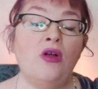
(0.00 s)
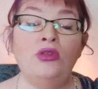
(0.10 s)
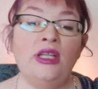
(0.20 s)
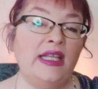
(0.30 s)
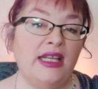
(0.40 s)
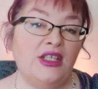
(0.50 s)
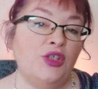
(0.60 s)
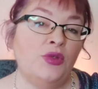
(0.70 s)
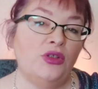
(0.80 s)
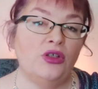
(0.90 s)
only needed
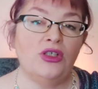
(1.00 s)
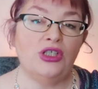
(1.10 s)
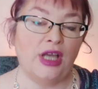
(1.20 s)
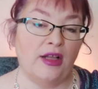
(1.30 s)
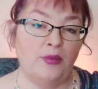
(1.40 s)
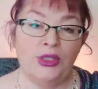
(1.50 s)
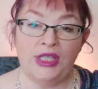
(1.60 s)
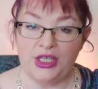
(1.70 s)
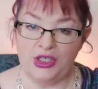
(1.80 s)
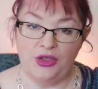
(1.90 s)
to alert child
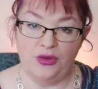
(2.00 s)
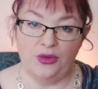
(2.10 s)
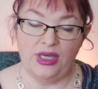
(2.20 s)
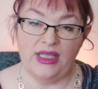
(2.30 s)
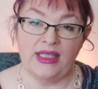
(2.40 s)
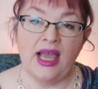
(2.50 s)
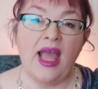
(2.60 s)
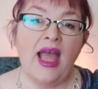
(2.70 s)
protection authorities